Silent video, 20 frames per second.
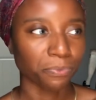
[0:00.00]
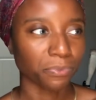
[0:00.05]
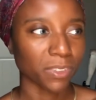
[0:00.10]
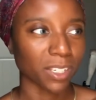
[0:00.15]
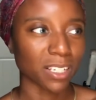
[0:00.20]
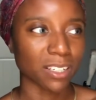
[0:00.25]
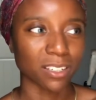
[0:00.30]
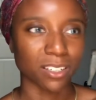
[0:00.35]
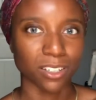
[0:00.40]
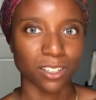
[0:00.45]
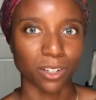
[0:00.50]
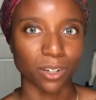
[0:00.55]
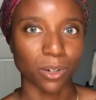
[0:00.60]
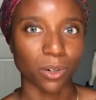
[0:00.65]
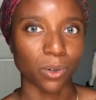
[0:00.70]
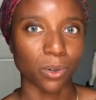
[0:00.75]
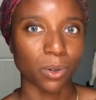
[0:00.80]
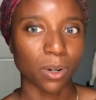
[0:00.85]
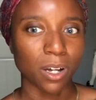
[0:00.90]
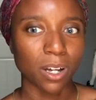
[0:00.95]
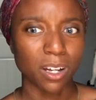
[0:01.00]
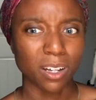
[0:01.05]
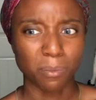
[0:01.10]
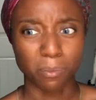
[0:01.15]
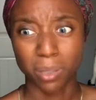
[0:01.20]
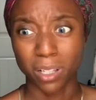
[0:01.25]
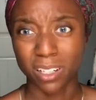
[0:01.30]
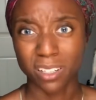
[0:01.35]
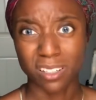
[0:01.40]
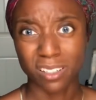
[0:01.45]
And so,
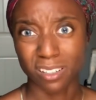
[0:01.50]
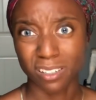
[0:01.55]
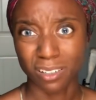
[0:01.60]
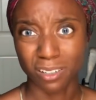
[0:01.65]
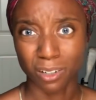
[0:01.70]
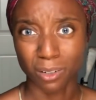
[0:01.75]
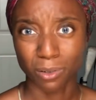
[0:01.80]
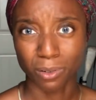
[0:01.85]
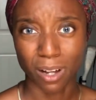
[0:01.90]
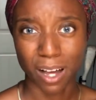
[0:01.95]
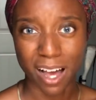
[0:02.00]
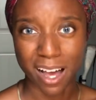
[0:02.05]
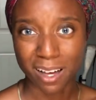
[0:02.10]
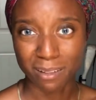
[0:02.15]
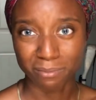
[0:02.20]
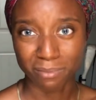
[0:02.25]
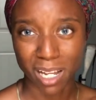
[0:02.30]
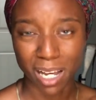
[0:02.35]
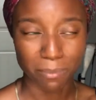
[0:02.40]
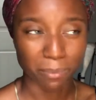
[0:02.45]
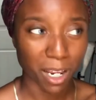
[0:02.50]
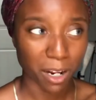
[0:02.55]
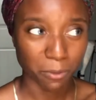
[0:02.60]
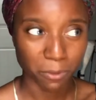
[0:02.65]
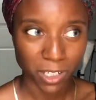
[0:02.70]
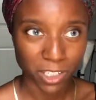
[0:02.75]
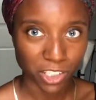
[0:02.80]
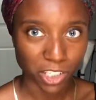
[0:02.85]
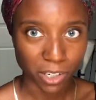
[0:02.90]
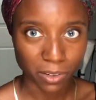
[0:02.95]
plus, you know, I'm not
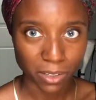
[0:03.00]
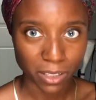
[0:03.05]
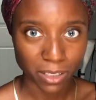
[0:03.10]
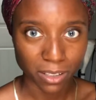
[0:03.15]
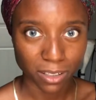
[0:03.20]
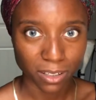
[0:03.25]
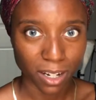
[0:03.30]
rich out here.